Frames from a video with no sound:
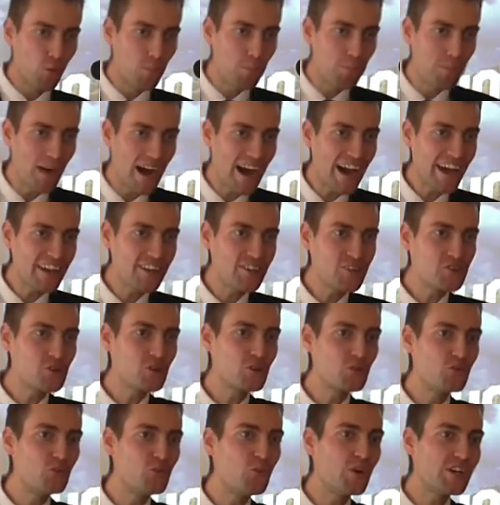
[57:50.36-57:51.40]
For by
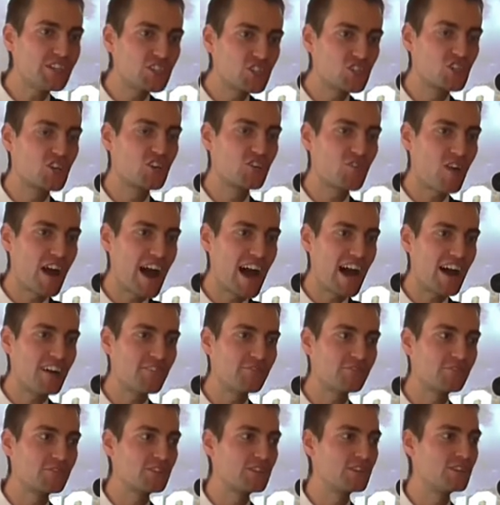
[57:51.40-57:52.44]
your
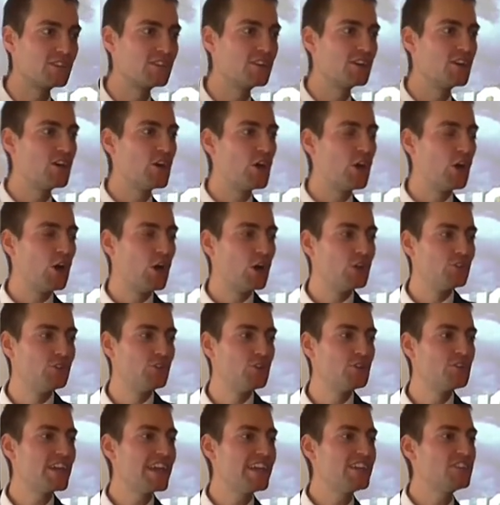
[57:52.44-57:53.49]
witchcraft
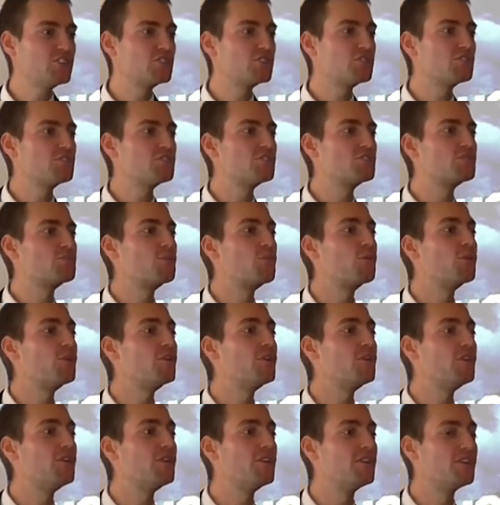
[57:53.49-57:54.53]
the nations
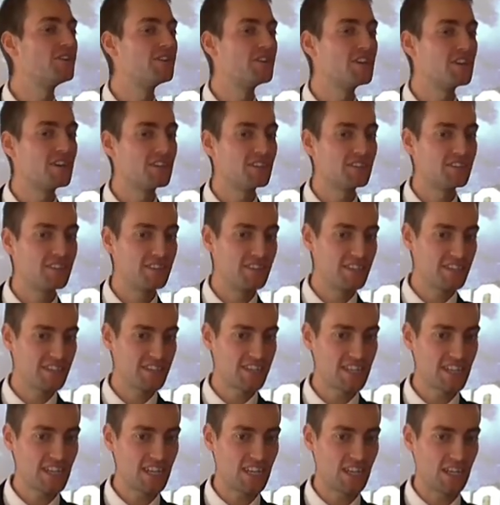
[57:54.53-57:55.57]
were
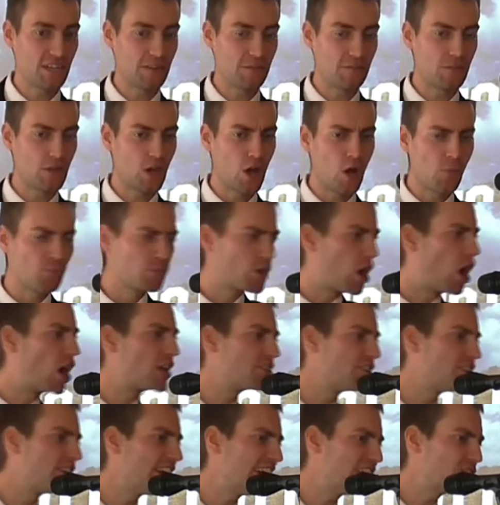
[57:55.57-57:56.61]
deceived.
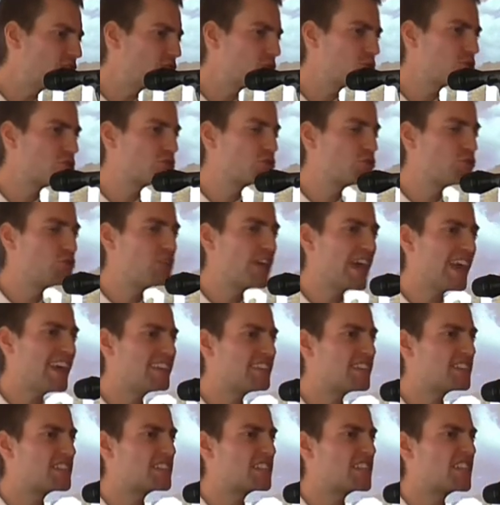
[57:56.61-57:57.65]
Are the nations
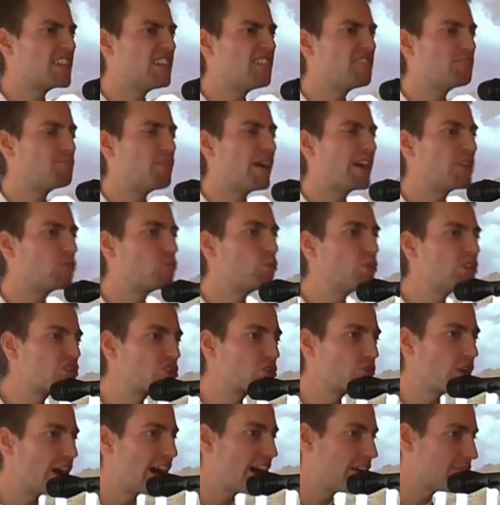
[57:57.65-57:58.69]
today deceived by
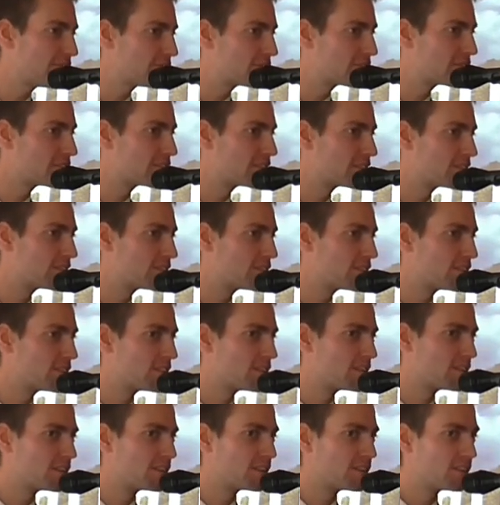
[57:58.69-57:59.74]
witchcraft?
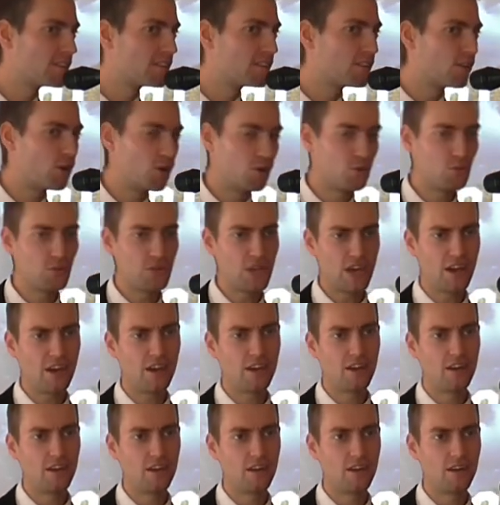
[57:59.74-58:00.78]
Oh,
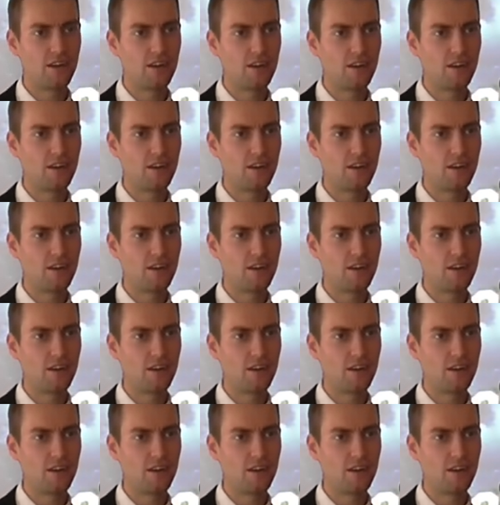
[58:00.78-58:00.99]
yes.